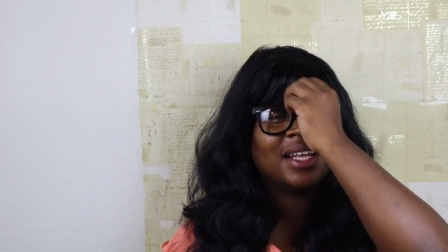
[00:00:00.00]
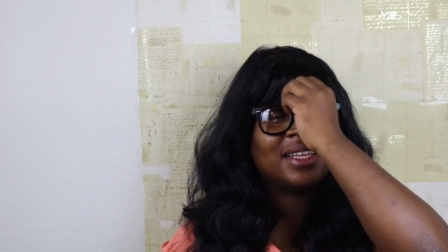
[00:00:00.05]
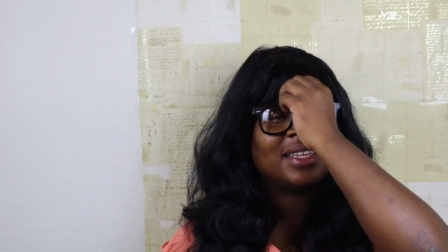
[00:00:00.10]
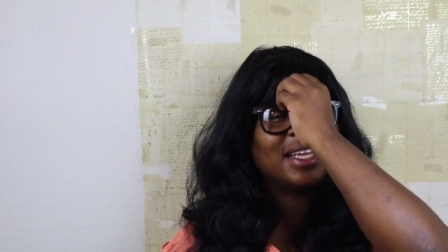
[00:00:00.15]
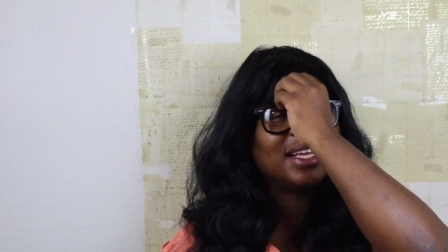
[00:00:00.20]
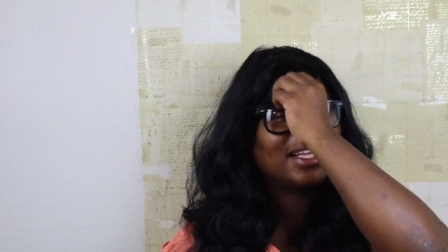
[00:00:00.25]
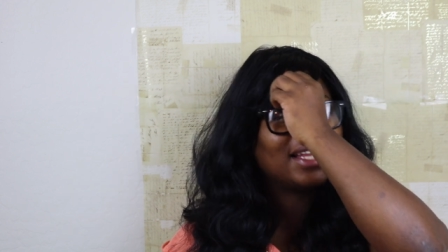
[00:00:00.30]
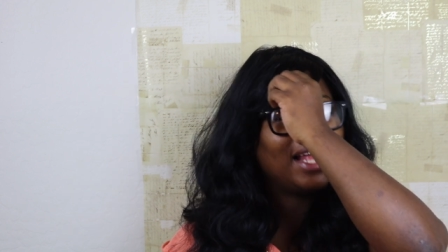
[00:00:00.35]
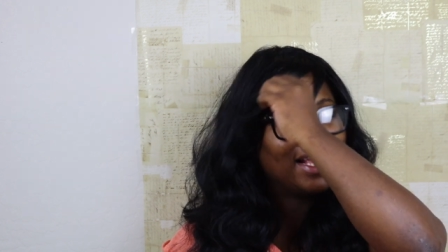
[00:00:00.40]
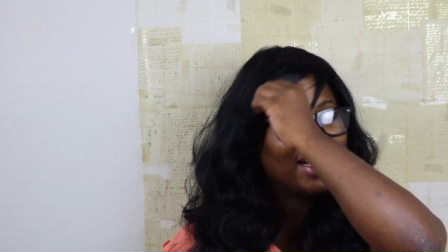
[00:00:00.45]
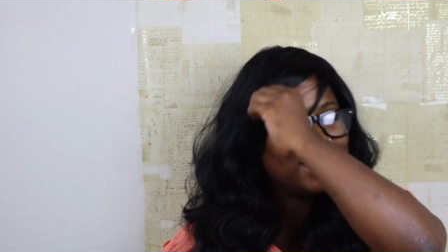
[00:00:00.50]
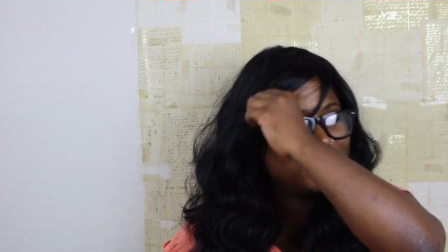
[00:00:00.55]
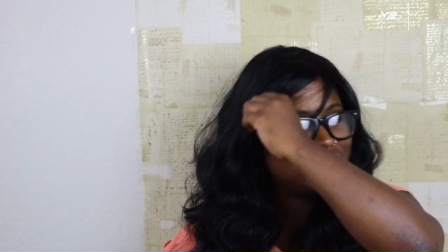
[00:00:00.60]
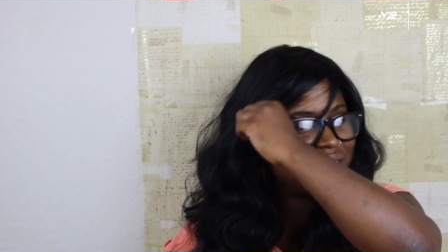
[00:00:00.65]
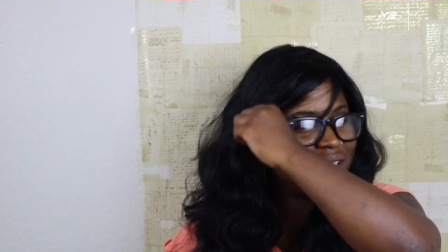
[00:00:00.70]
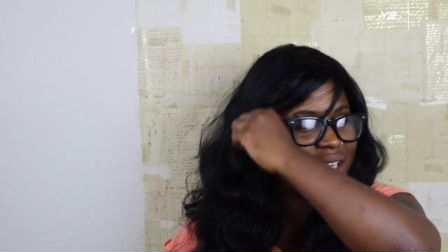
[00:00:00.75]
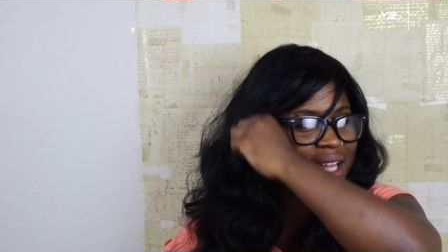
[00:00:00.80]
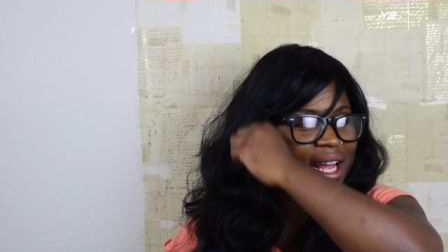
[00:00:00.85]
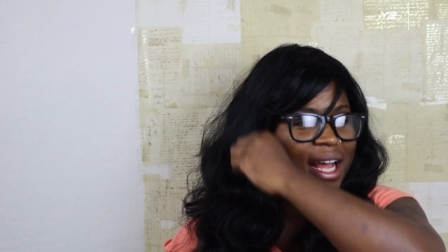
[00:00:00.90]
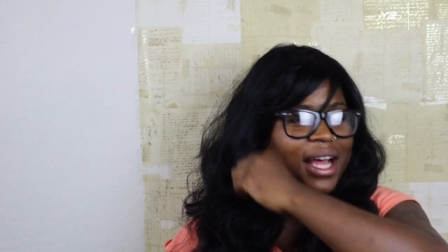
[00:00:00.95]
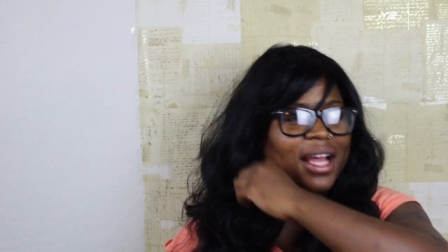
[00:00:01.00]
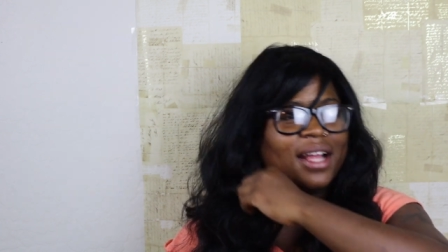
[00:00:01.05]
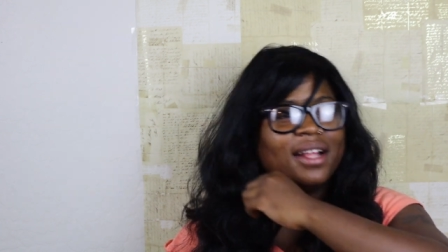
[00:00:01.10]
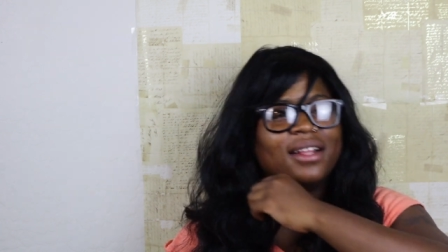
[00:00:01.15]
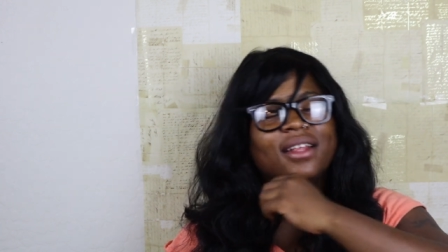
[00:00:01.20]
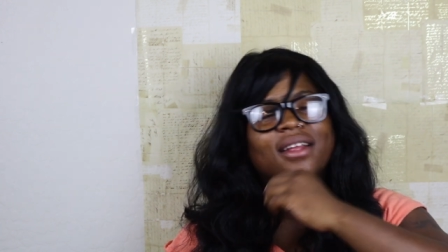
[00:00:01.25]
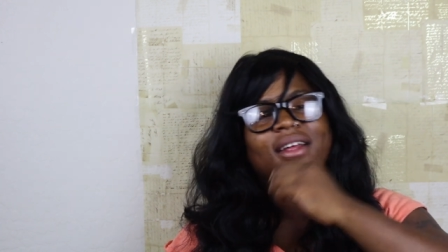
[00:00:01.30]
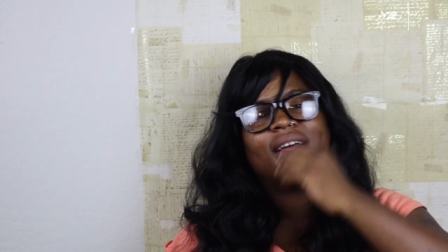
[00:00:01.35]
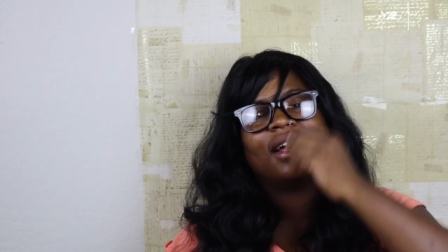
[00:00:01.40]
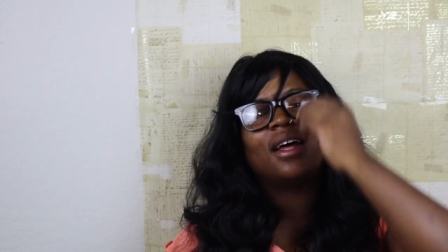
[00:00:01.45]
I think like in July,
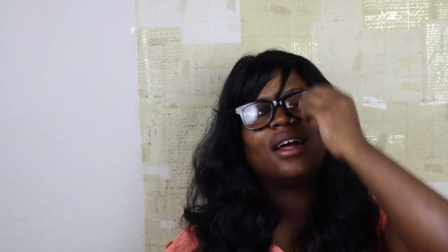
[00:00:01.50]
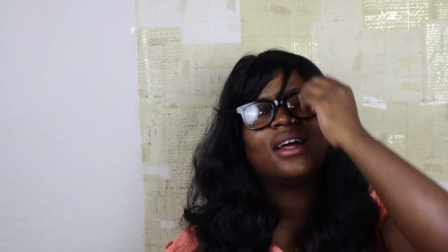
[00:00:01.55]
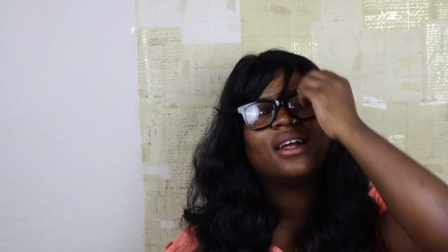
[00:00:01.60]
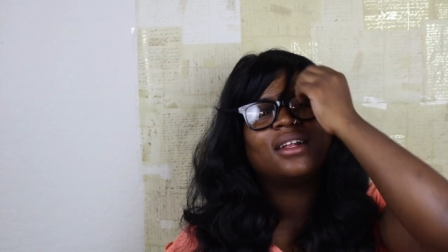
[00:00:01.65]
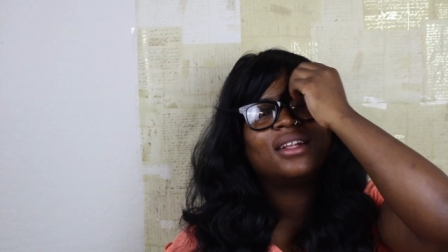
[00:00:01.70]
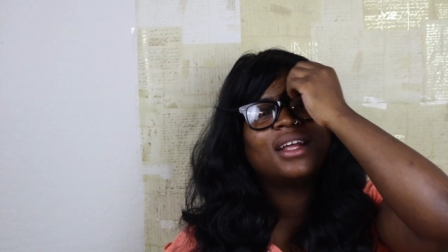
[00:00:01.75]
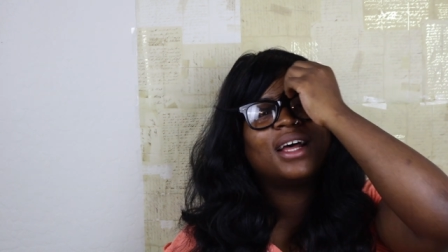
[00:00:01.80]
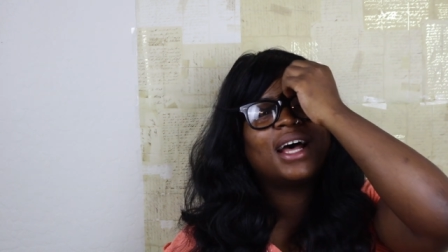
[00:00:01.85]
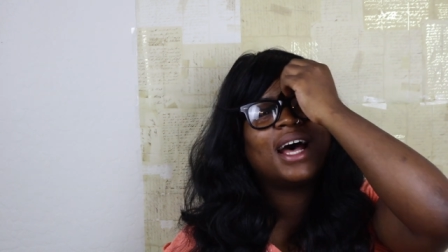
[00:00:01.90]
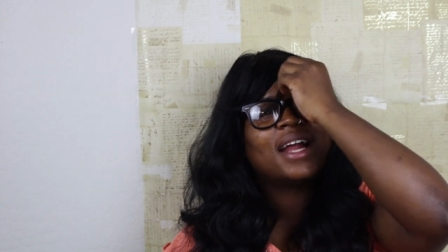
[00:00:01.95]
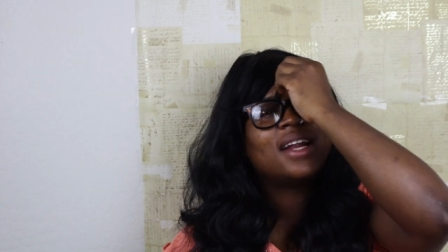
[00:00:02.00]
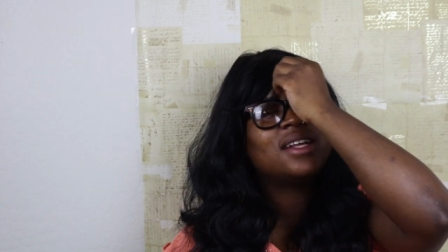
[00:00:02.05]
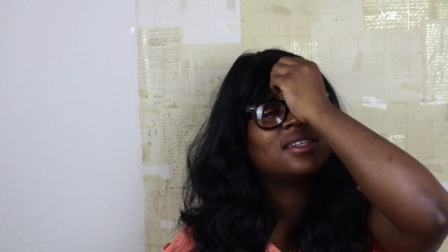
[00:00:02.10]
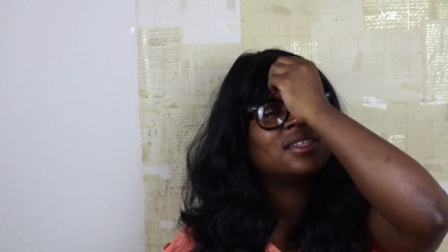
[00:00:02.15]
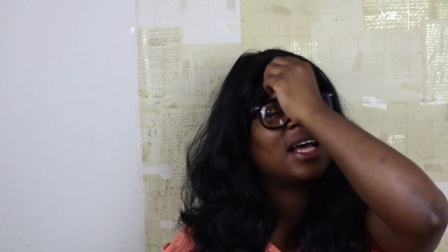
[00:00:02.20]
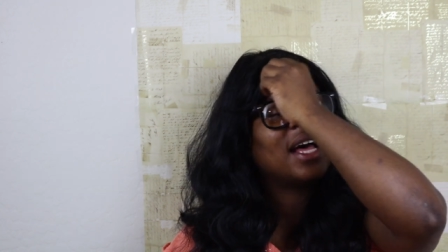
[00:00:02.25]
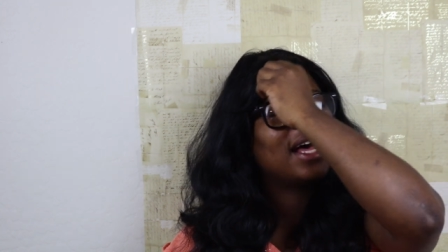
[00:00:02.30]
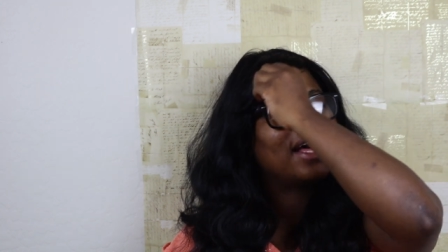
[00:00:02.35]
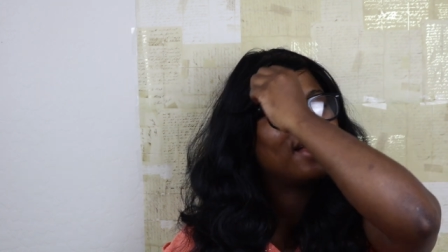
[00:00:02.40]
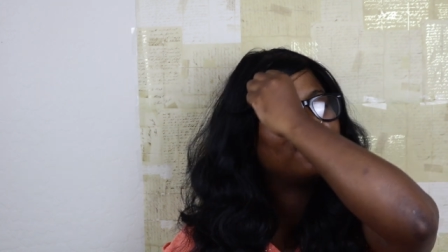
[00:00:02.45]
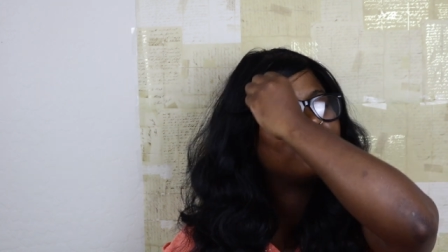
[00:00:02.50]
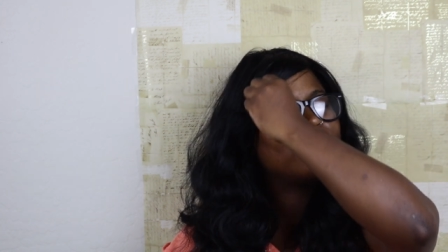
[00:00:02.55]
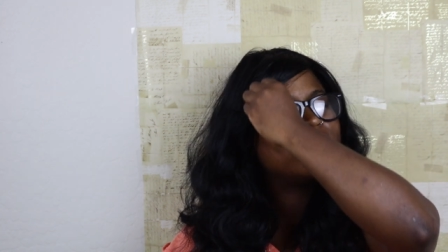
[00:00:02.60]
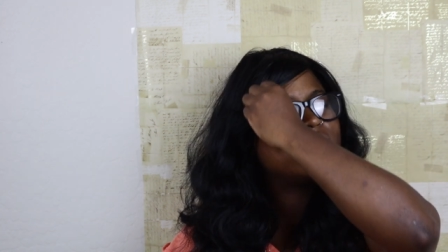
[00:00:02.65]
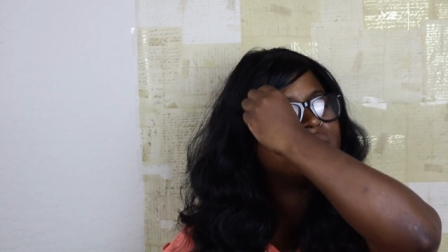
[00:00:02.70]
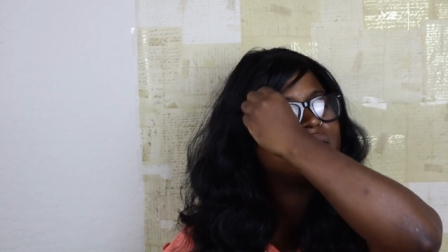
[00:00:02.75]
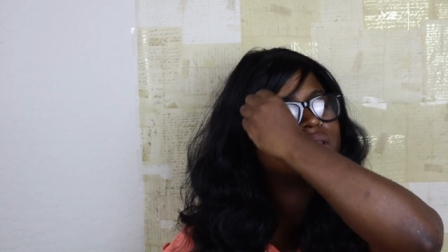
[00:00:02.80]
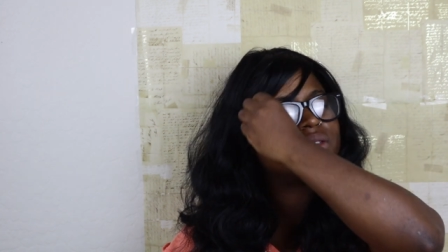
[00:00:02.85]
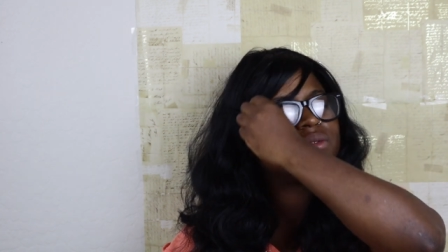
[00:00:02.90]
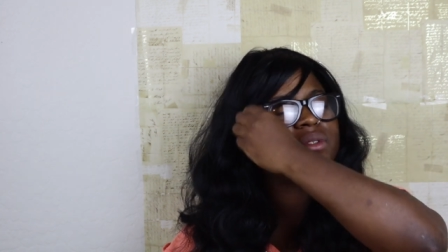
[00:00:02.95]
the hottest I
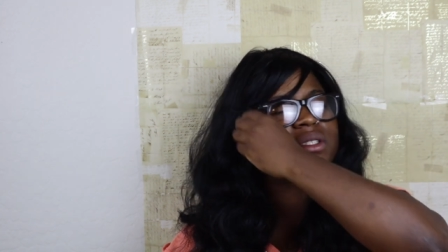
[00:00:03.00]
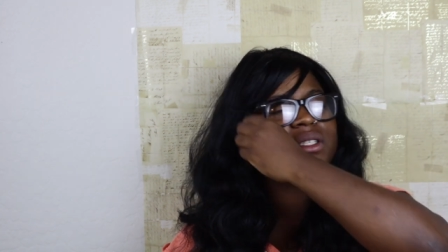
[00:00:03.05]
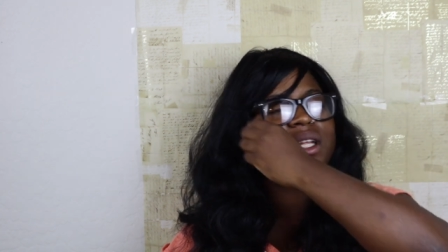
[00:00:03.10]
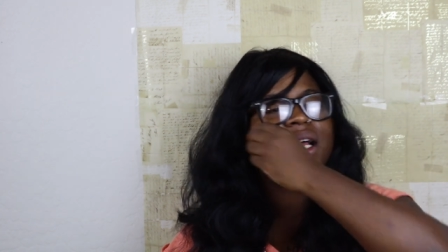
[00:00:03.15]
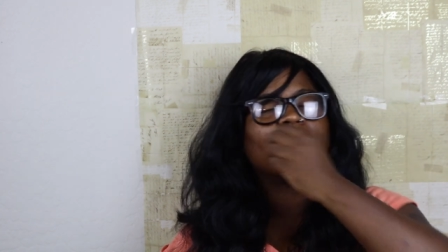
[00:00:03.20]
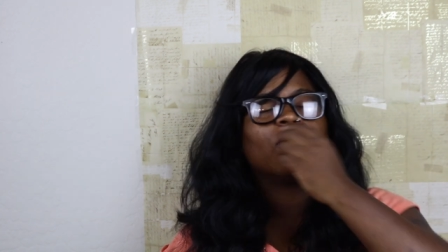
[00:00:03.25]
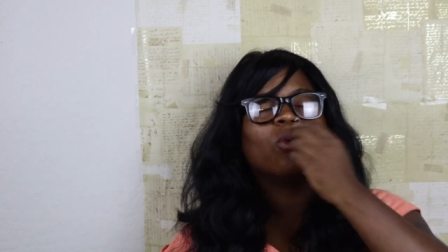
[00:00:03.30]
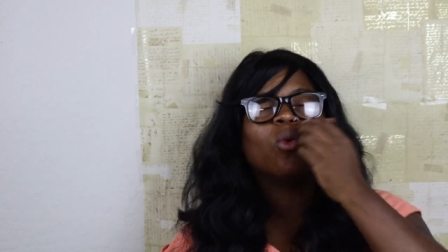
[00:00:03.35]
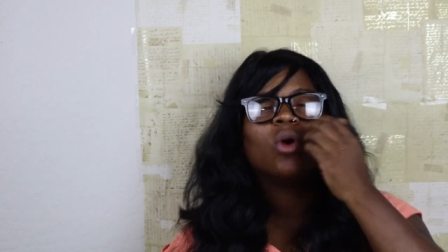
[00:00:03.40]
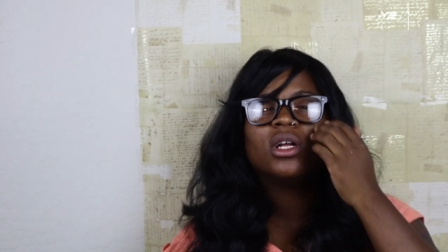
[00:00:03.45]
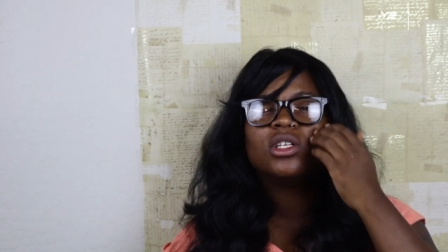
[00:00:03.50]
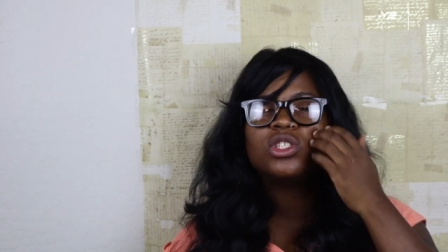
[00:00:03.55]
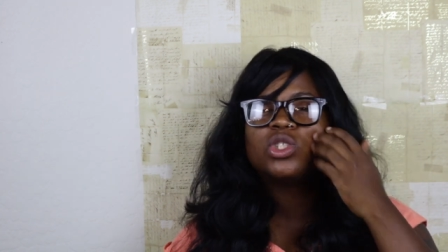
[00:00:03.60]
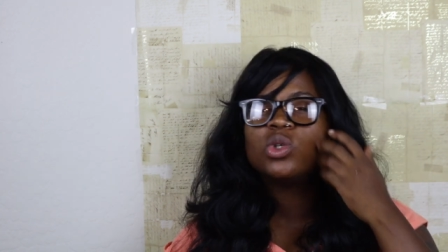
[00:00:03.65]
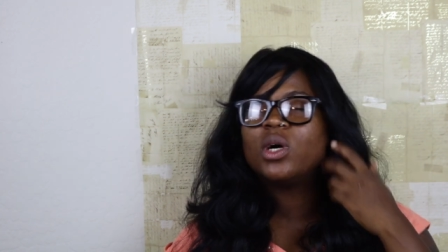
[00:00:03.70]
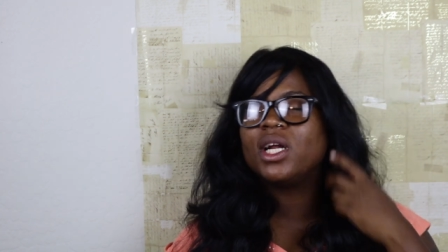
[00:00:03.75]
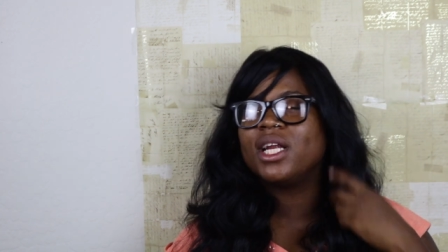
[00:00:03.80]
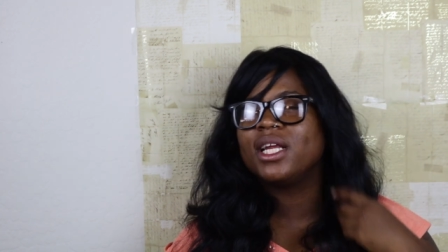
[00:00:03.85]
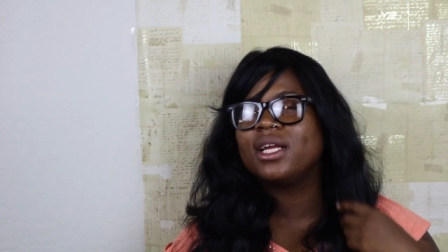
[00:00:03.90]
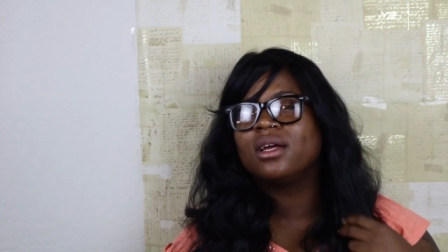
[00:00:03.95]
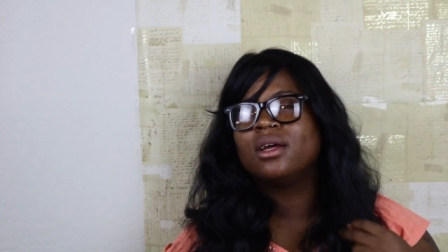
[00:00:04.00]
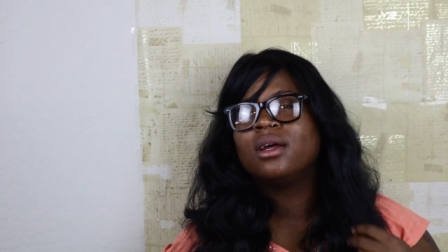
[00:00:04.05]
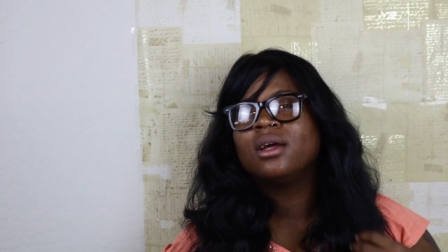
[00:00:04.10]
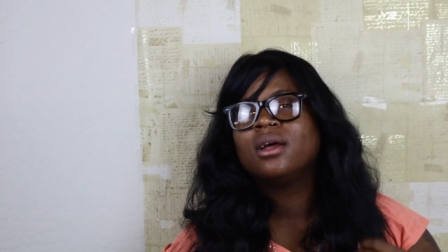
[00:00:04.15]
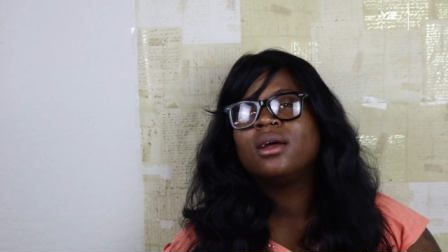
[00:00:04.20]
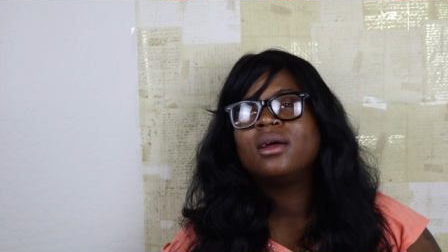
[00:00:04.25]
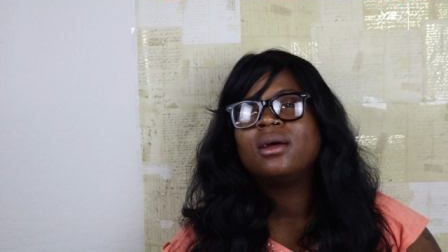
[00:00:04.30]
witnessed was like 120.